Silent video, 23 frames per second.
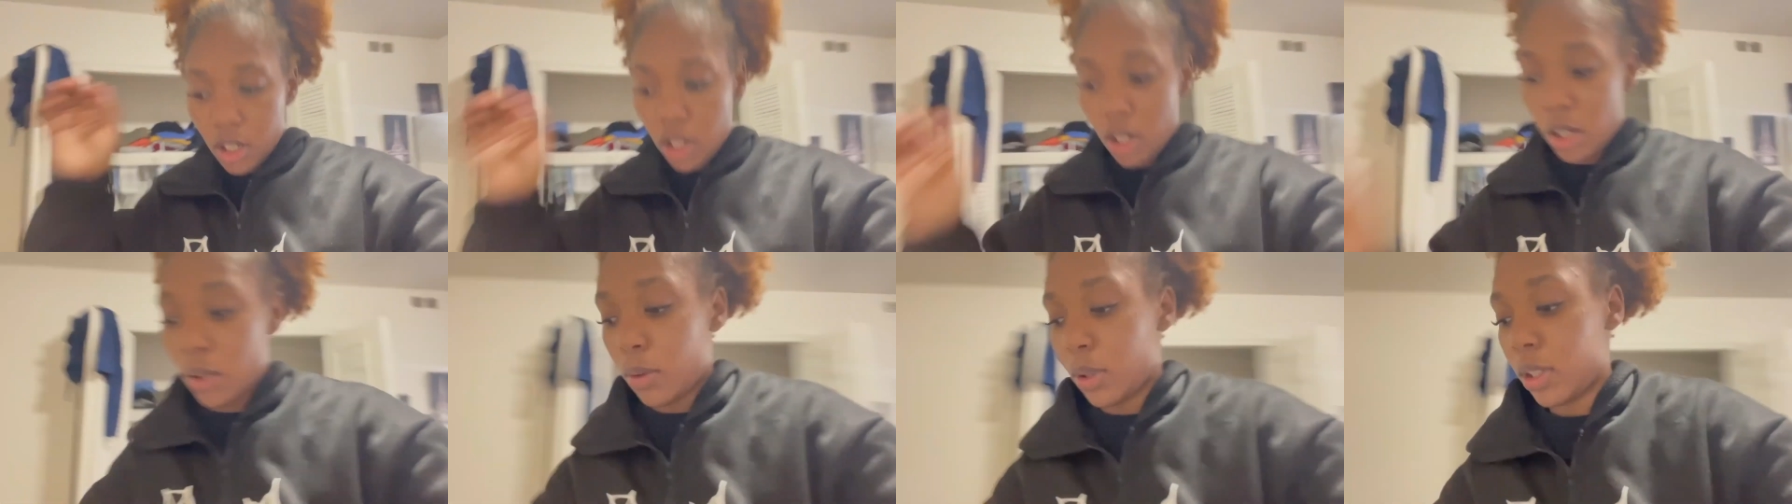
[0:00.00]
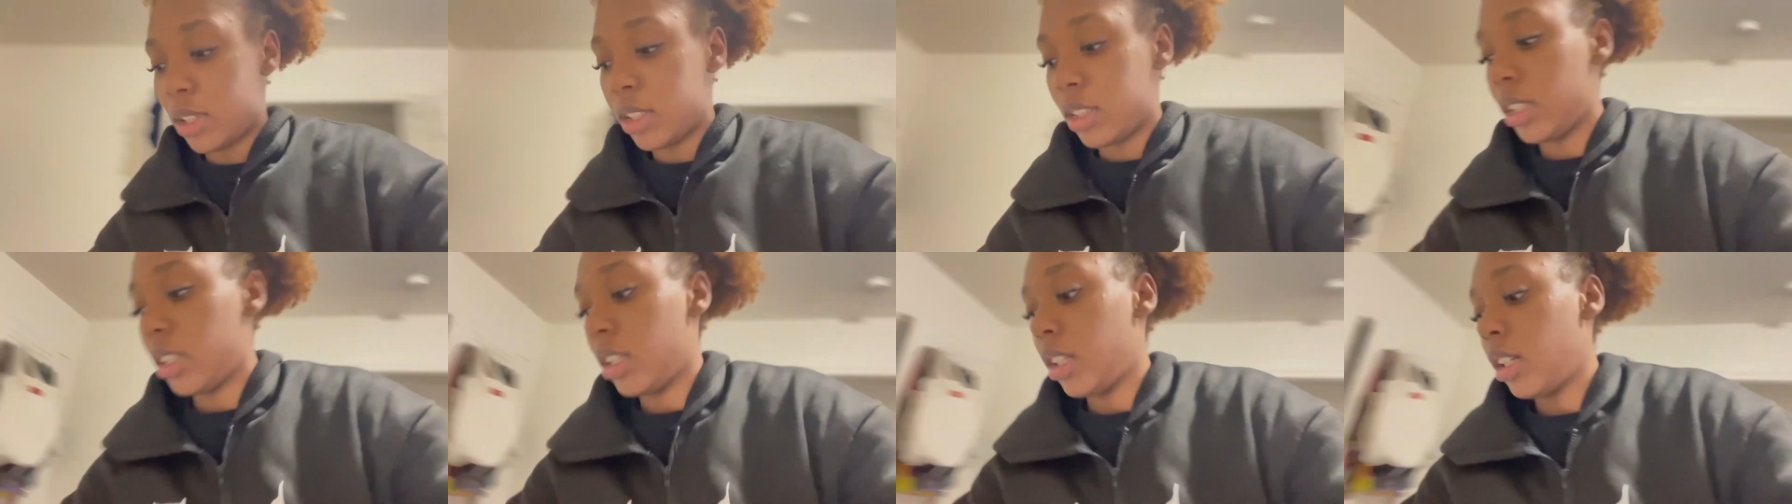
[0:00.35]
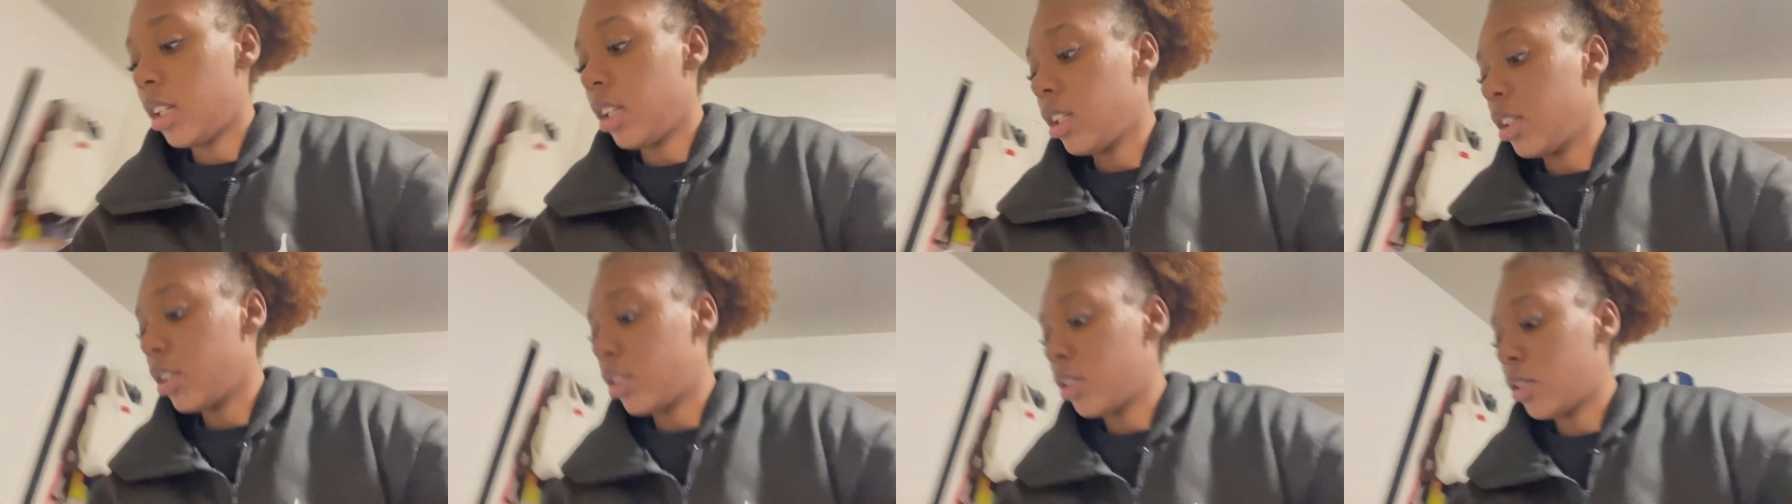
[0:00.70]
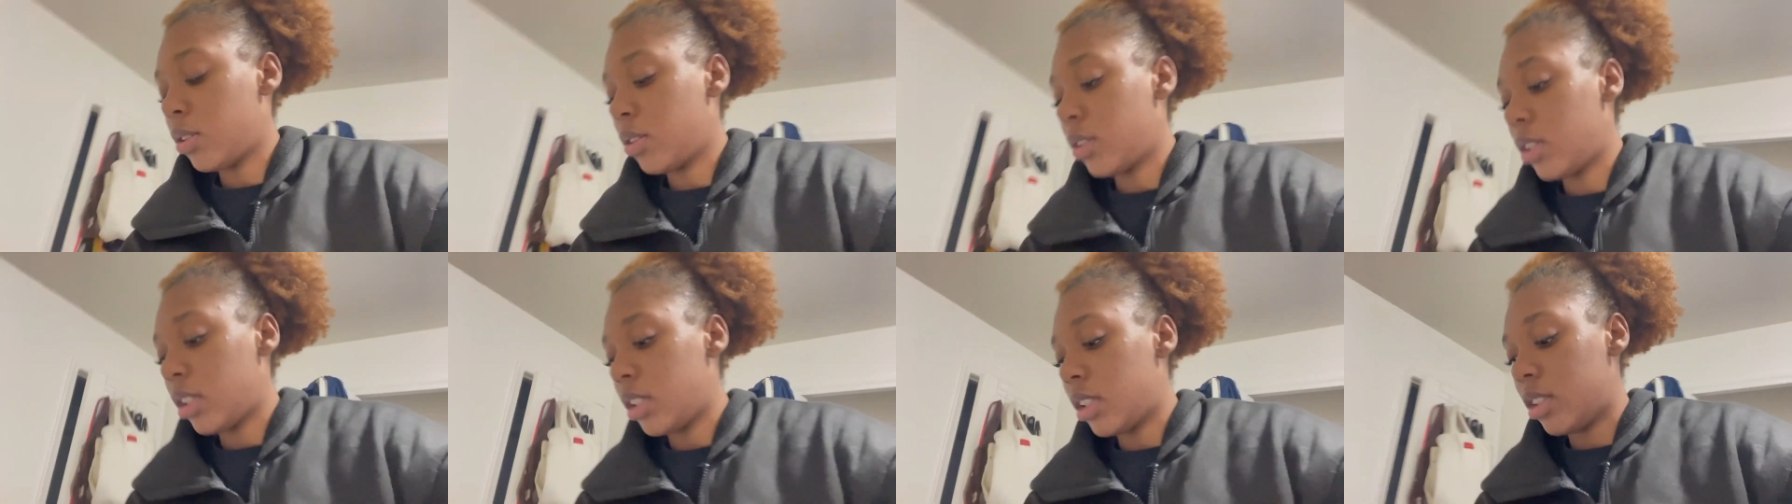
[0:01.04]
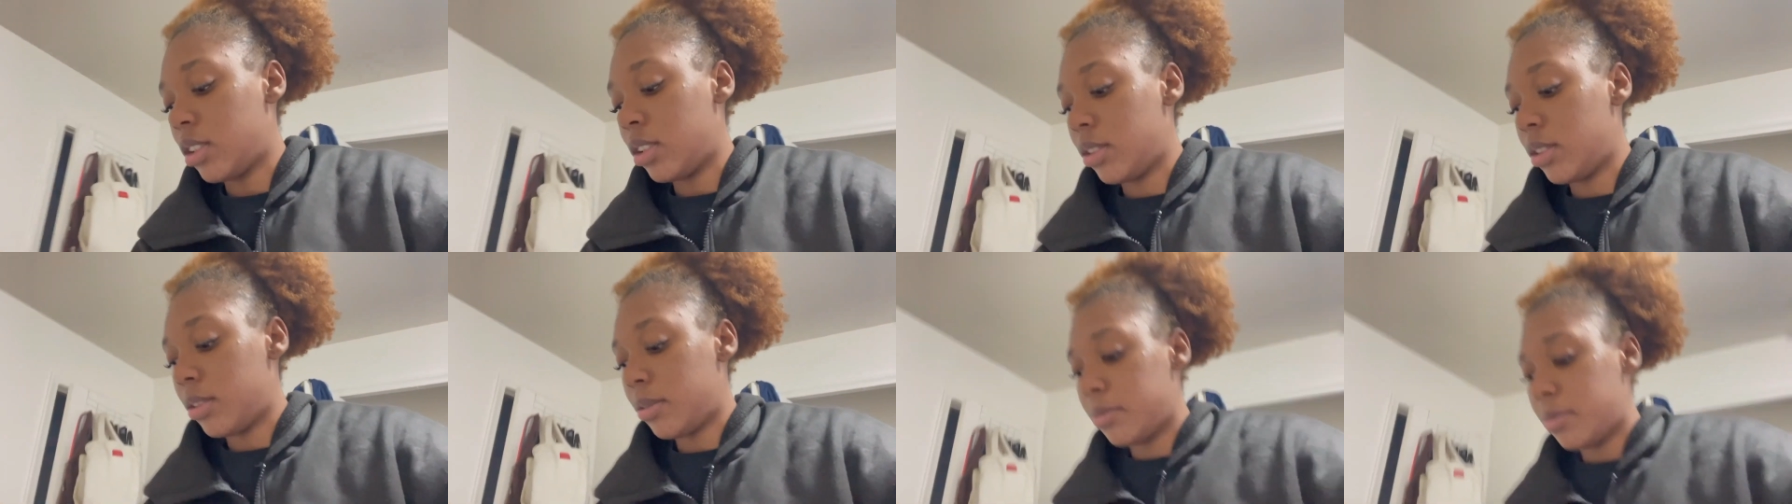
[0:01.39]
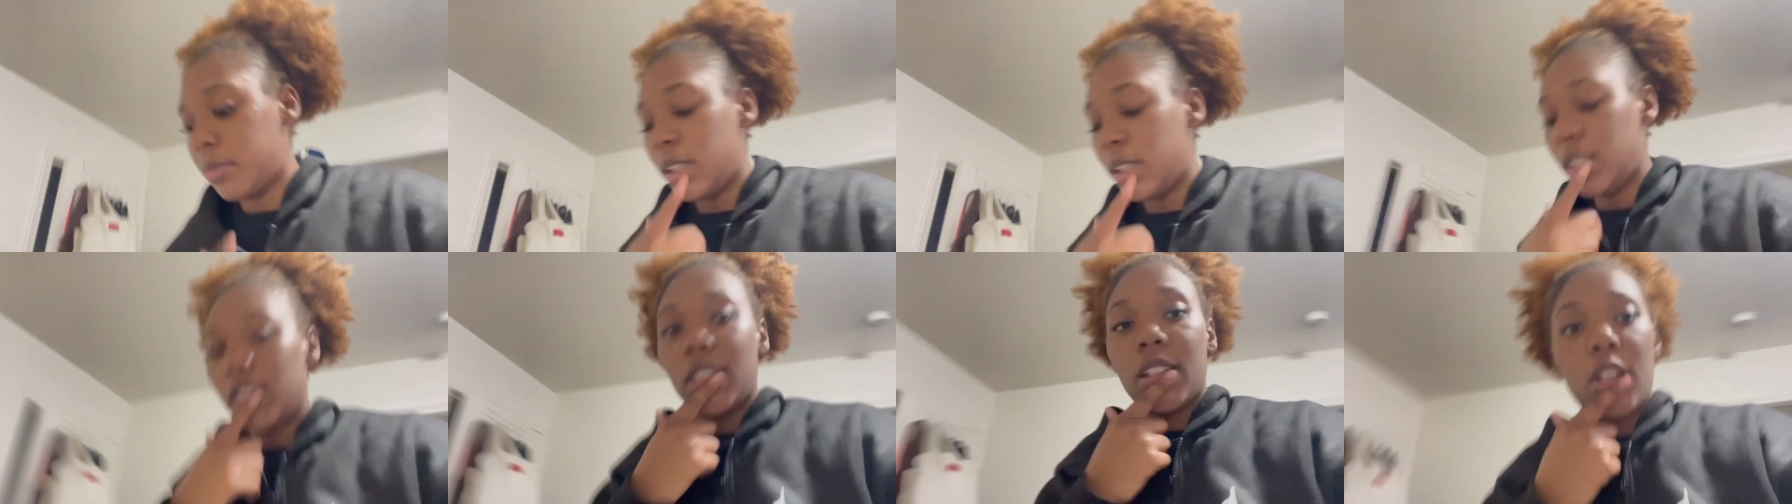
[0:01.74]
what is it? A little, um,
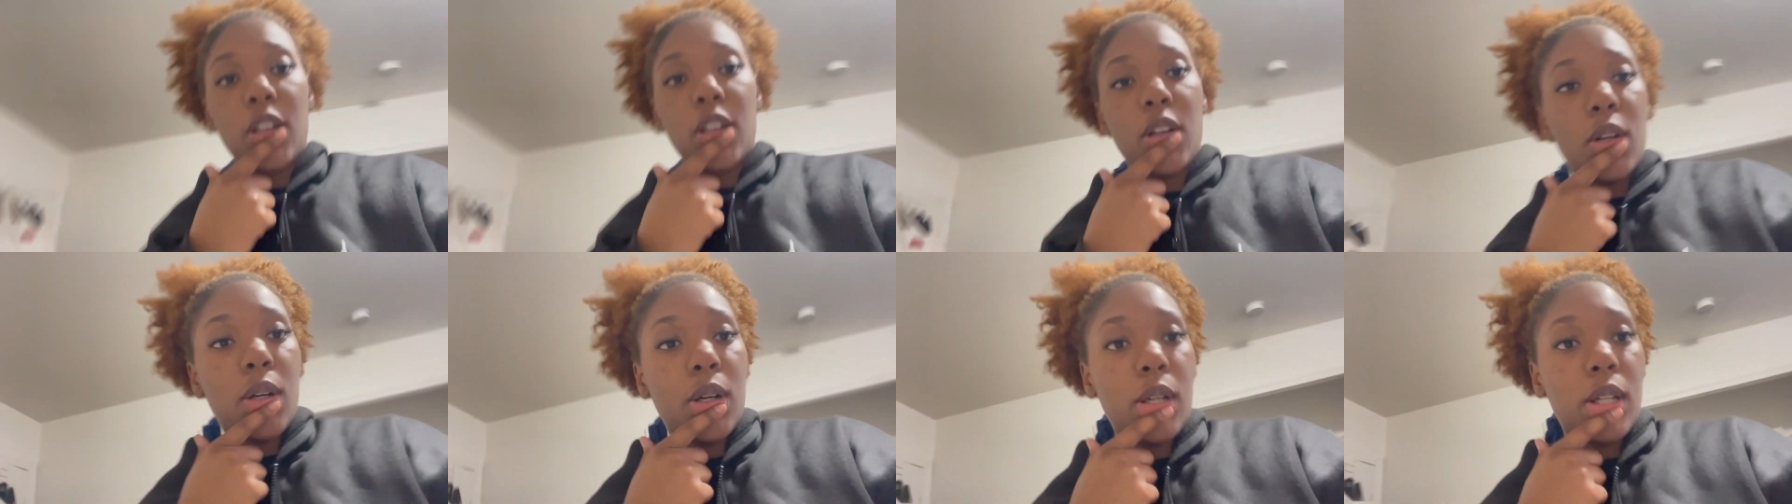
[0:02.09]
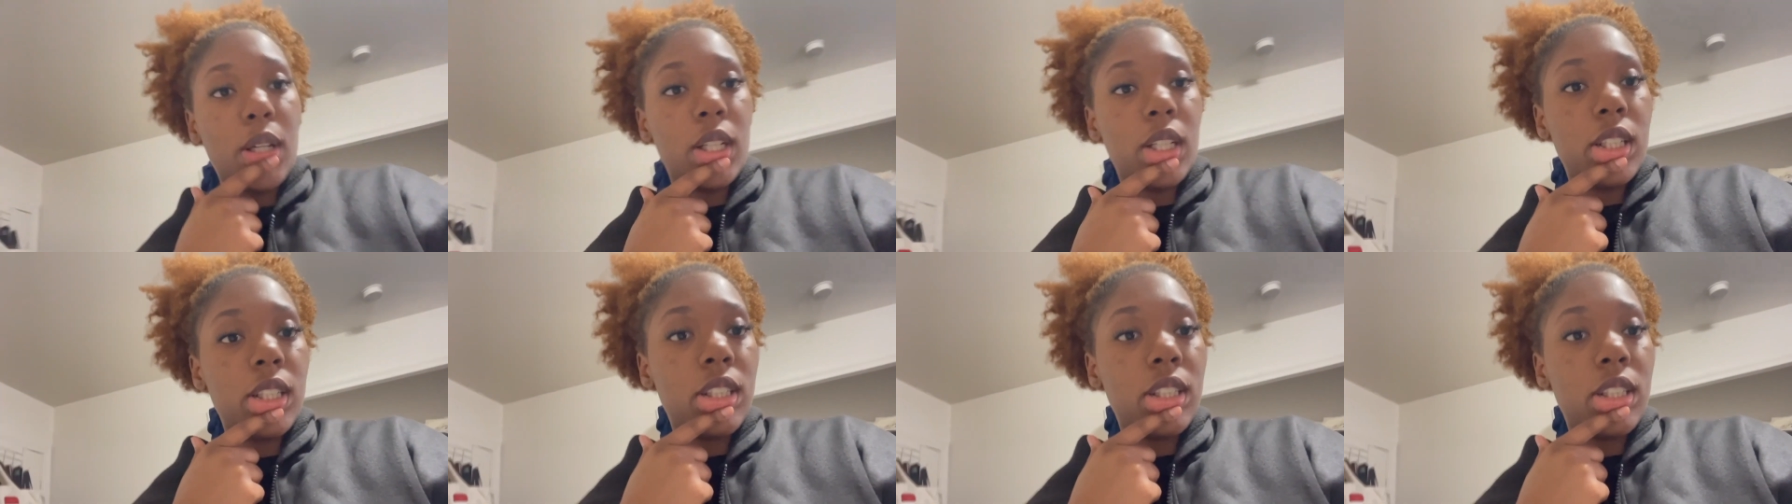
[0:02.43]
what is it called?